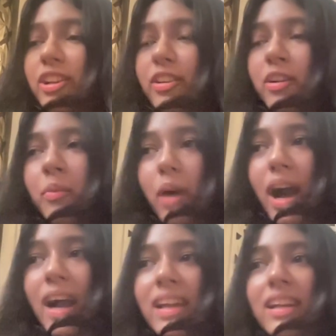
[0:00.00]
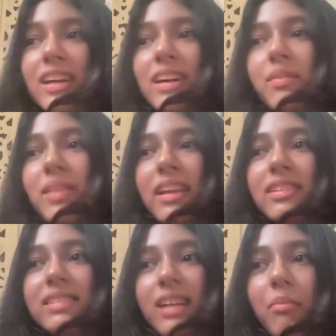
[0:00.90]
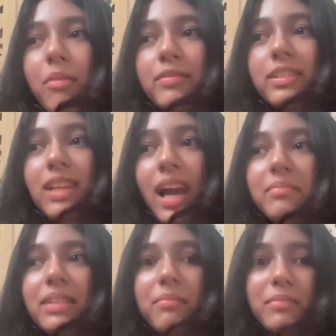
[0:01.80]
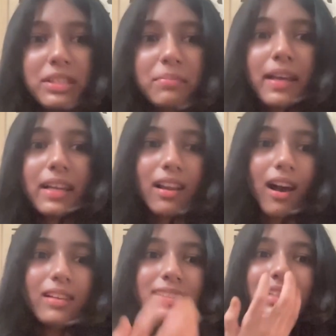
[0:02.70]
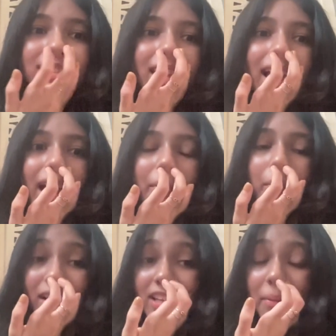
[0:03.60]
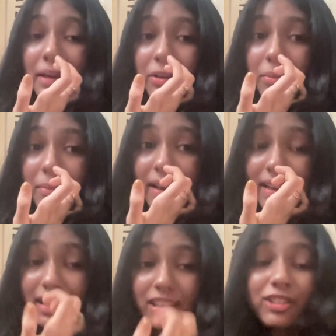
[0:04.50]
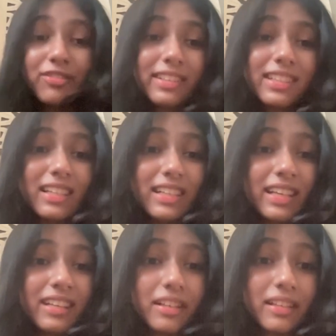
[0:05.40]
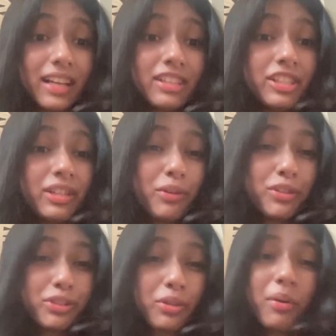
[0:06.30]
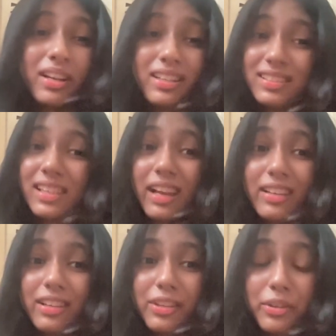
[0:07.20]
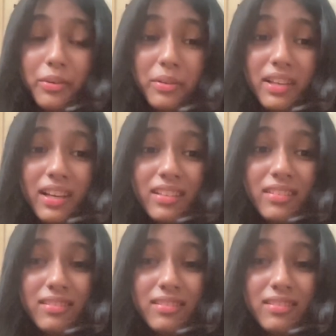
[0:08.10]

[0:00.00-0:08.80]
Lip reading: You know why? Like, some of the times I miss my classes, and one time I told my English facilitator that. She was so understanding, you know that?